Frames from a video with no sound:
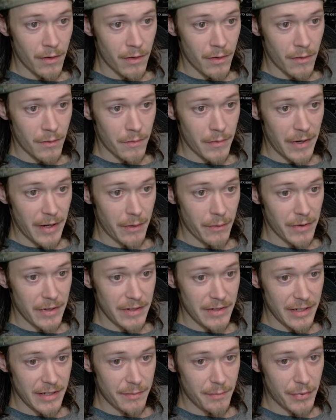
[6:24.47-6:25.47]
But anyways,
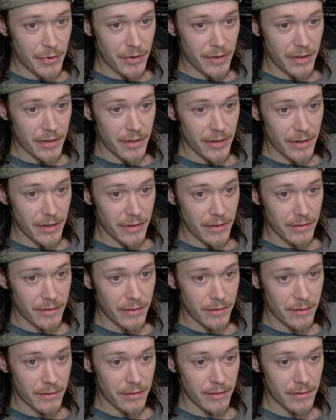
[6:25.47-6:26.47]
that's pretty good.
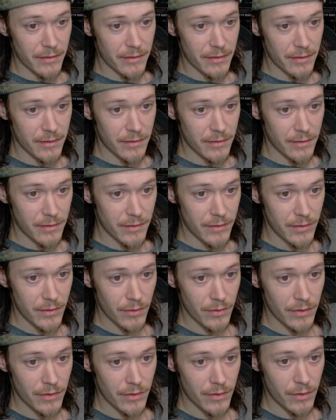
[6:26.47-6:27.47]
So
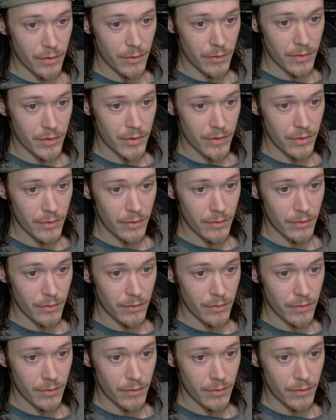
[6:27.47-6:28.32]
let's go to